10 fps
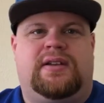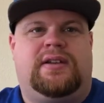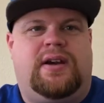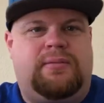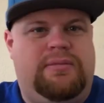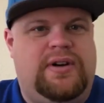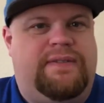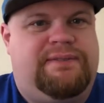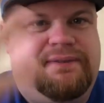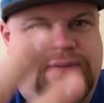
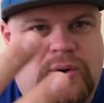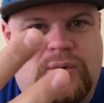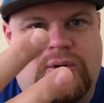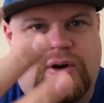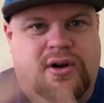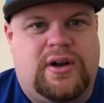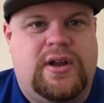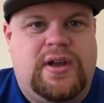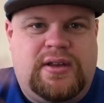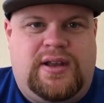Number four.
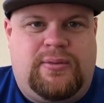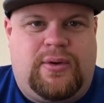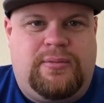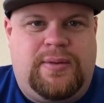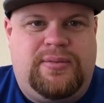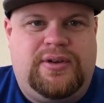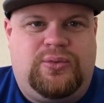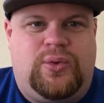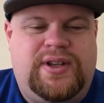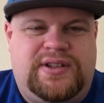It remembers
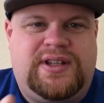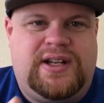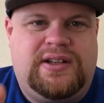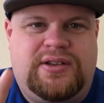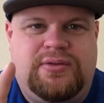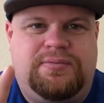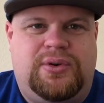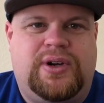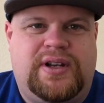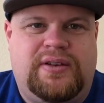what settings you
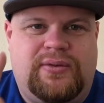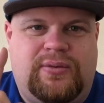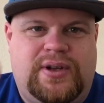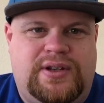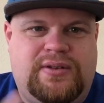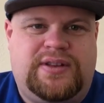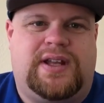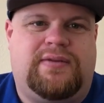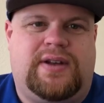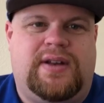put when you
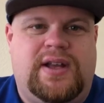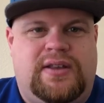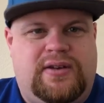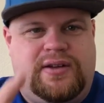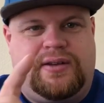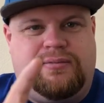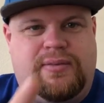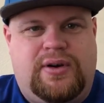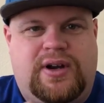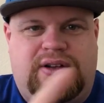save it. There is a
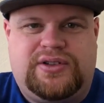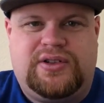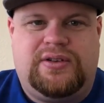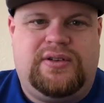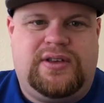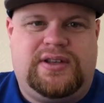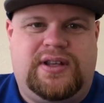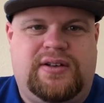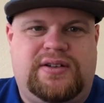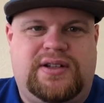mode, I'll show you this
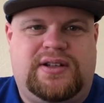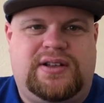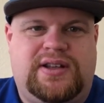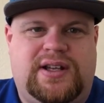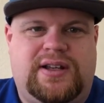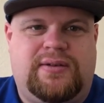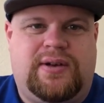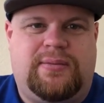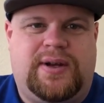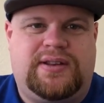here in just a second
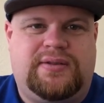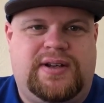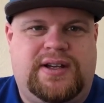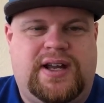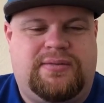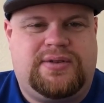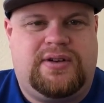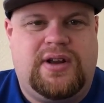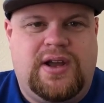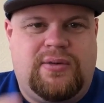on my screen
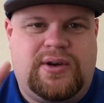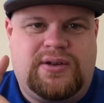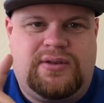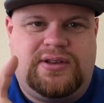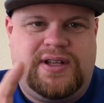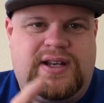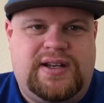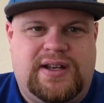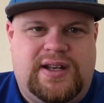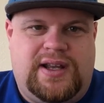capture, where you set
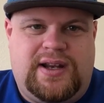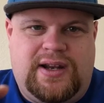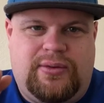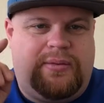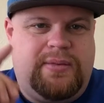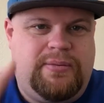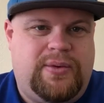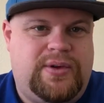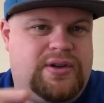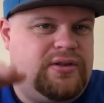it and it'll
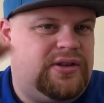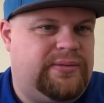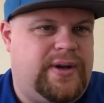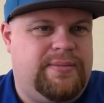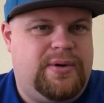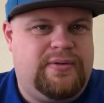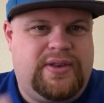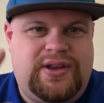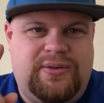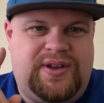remember when you swipe over
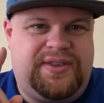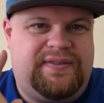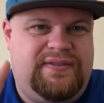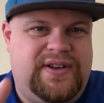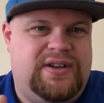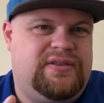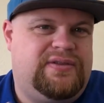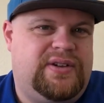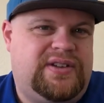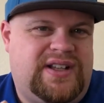that you want the video
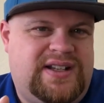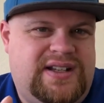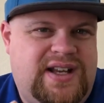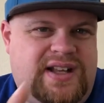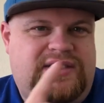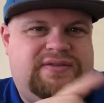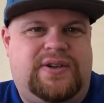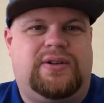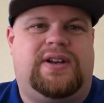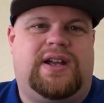first and not the
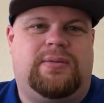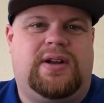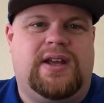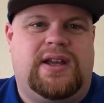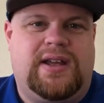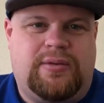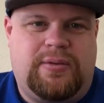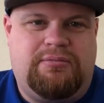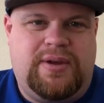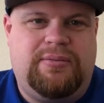photo camera. It
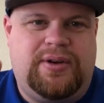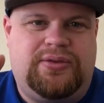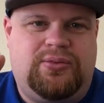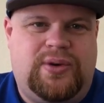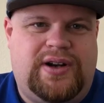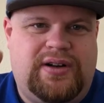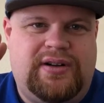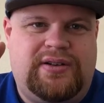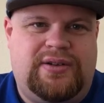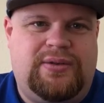remembers where
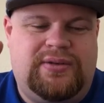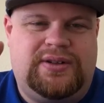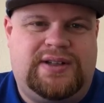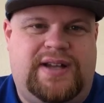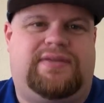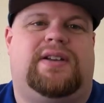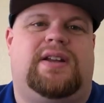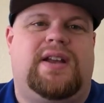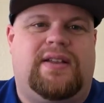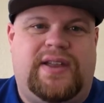you left it.
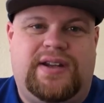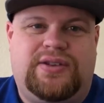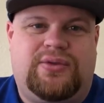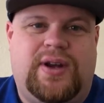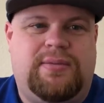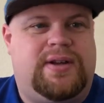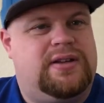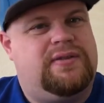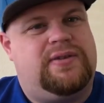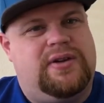That is great
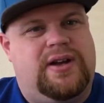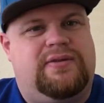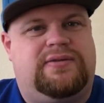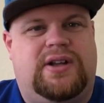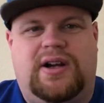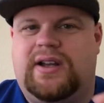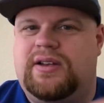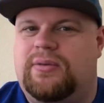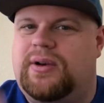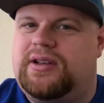because if you're out
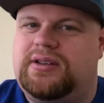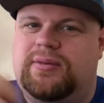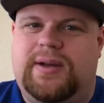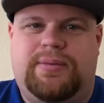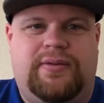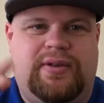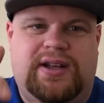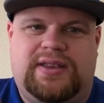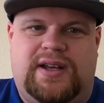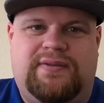vlogging, you want to swipe over,
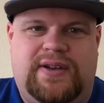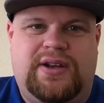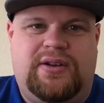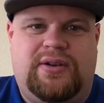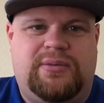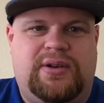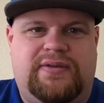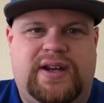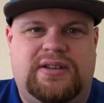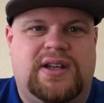get that video going real
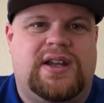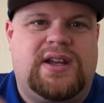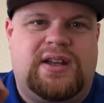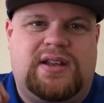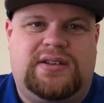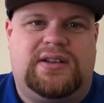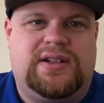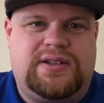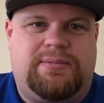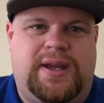fast, it's
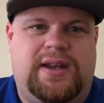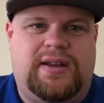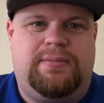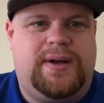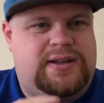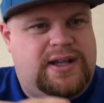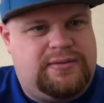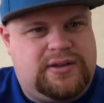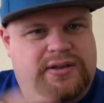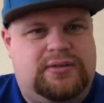such a pain in the butt to
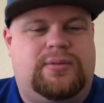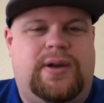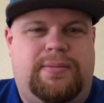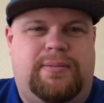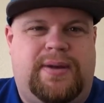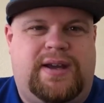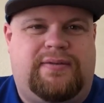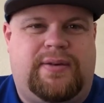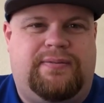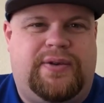have to swipe it
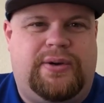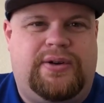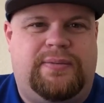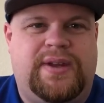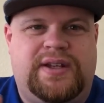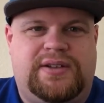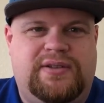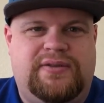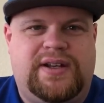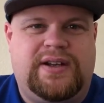back from photo
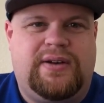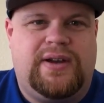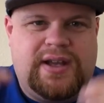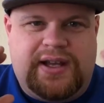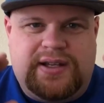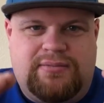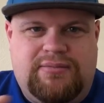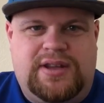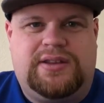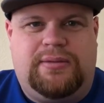to video and you
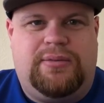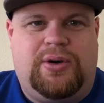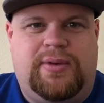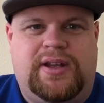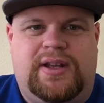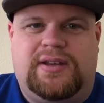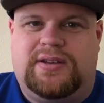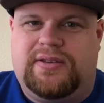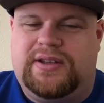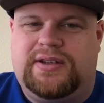miss the moment.
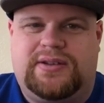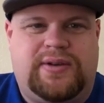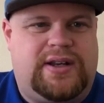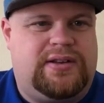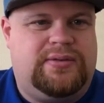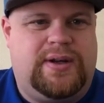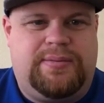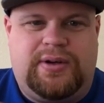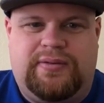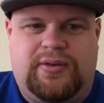So this is great. You
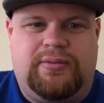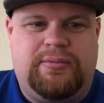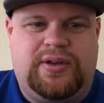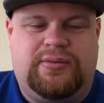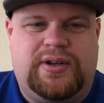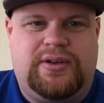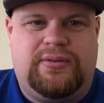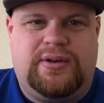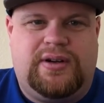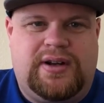swipe it over, it remembers where you
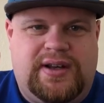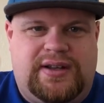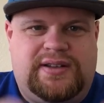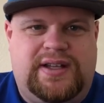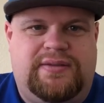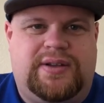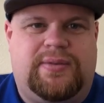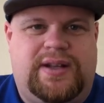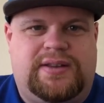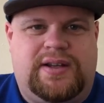were, leaves it
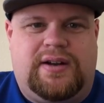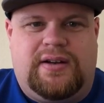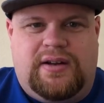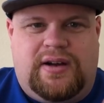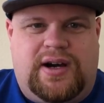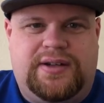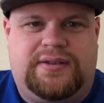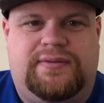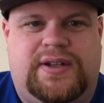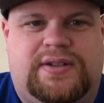right there.
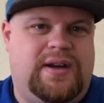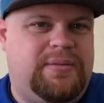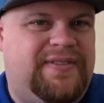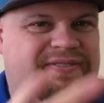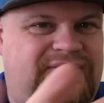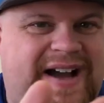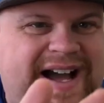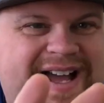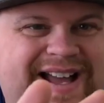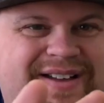Awesome feature. Number
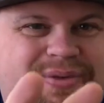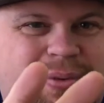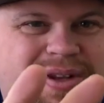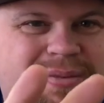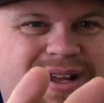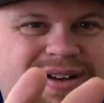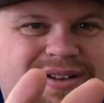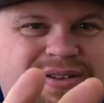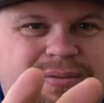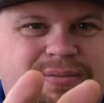five, the one that
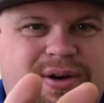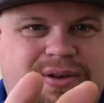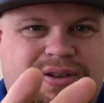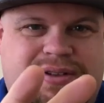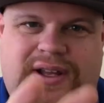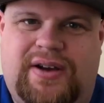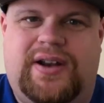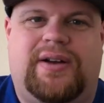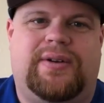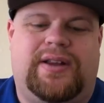matters the most? No,
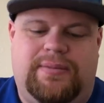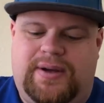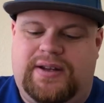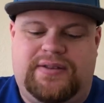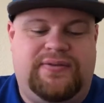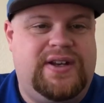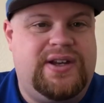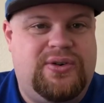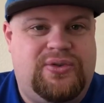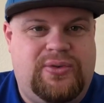not really, but it's
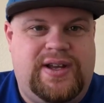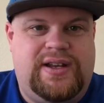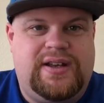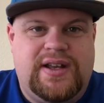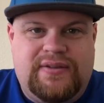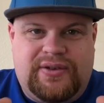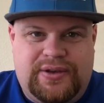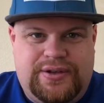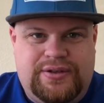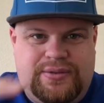video grid. For
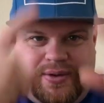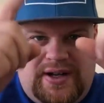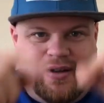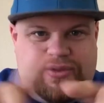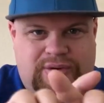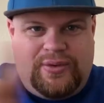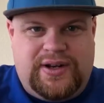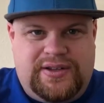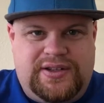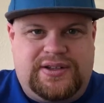those of you who want to have the
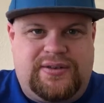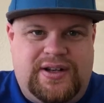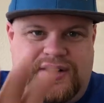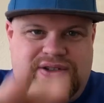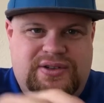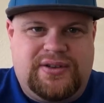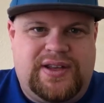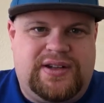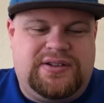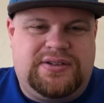grid on the screen, I'll show you
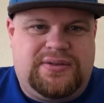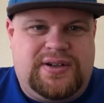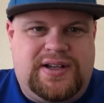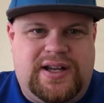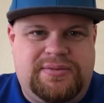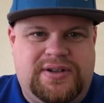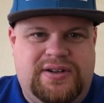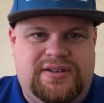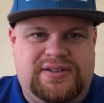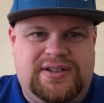that on the screen capture
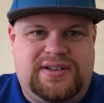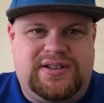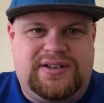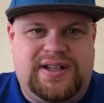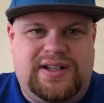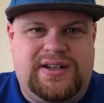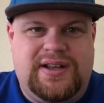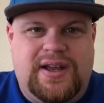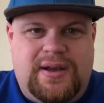here in just a second,